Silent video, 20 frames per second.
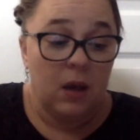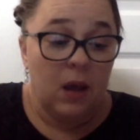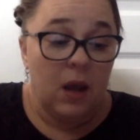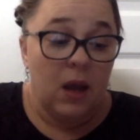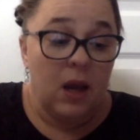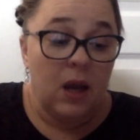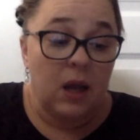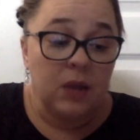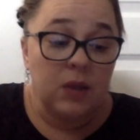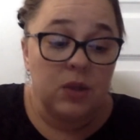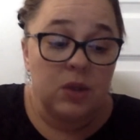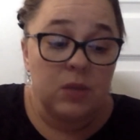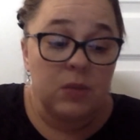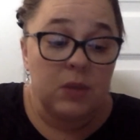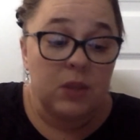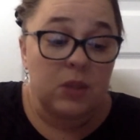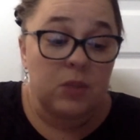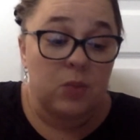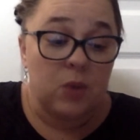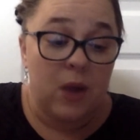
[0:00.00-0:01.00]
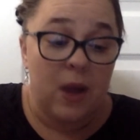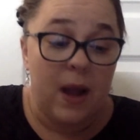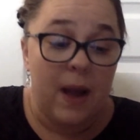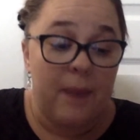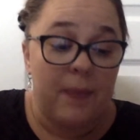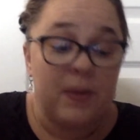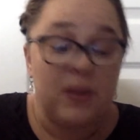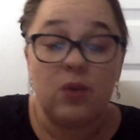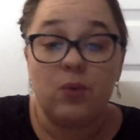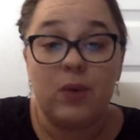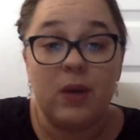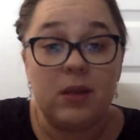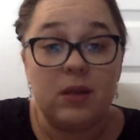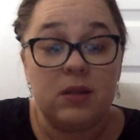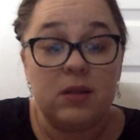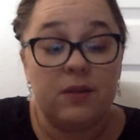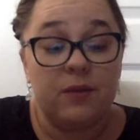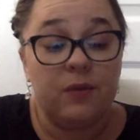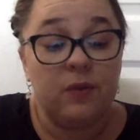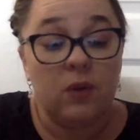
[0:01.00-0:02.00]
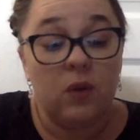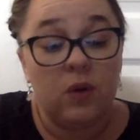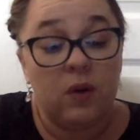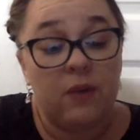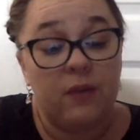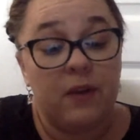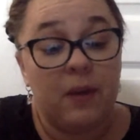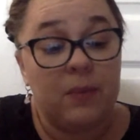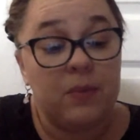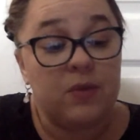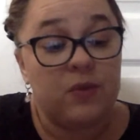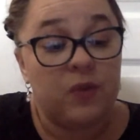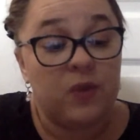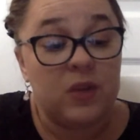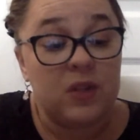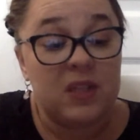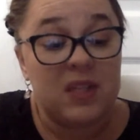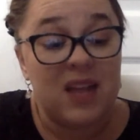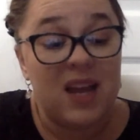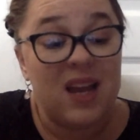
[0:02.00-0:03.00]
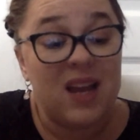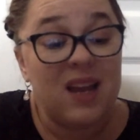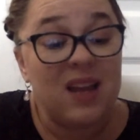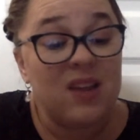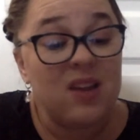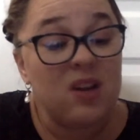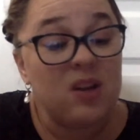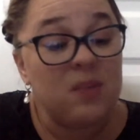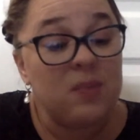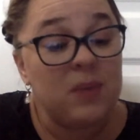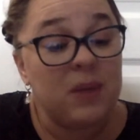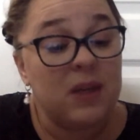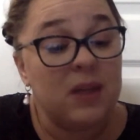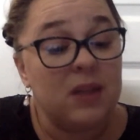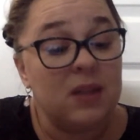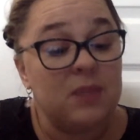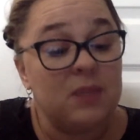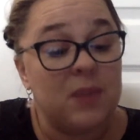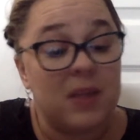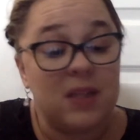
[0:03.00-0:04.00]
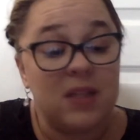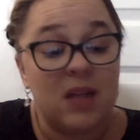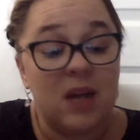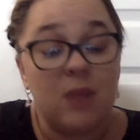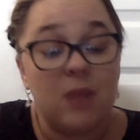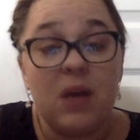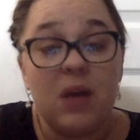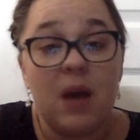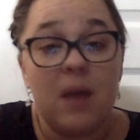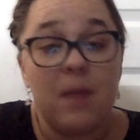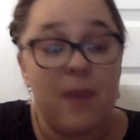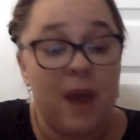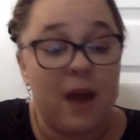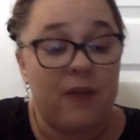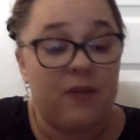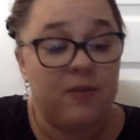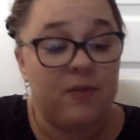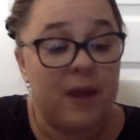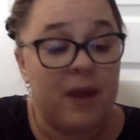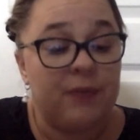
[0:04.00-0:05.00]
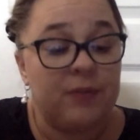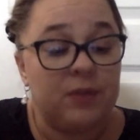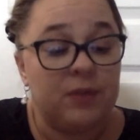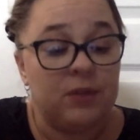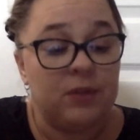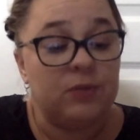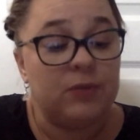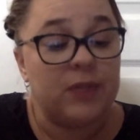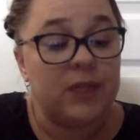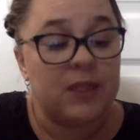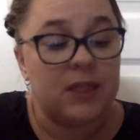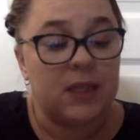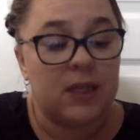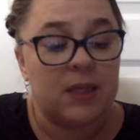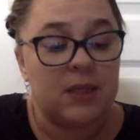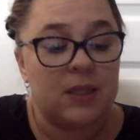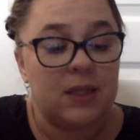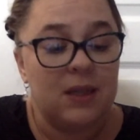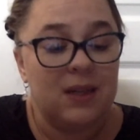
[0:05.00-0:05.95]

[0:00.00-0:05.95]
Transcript: And not too much more happened the rest of Laura Phelps' first day either, because by the time we back from afternoon recess,